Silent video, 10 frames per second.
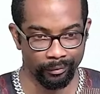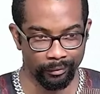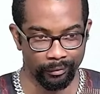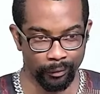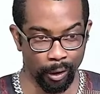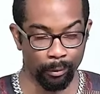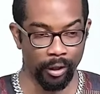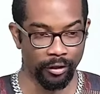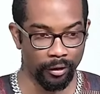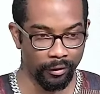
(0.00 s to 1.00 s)
No more
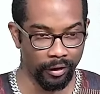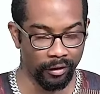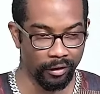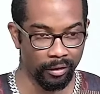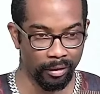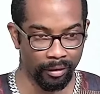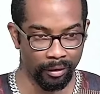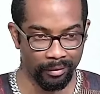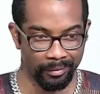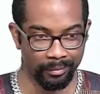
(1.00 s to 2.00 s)
excuses.
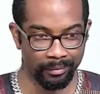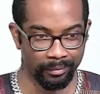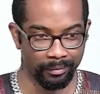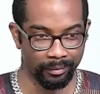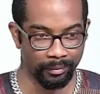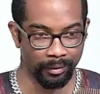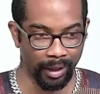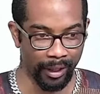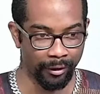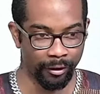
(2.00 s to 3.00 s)
Are
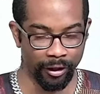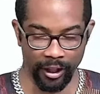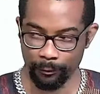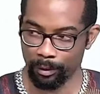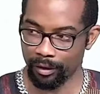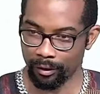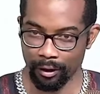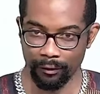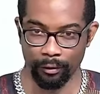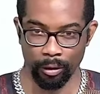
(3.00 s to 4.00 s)
you desperate or not?
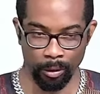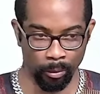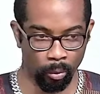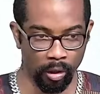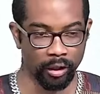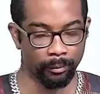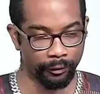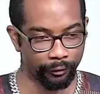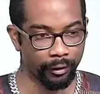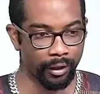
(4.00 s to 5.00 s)
Do you want to be free?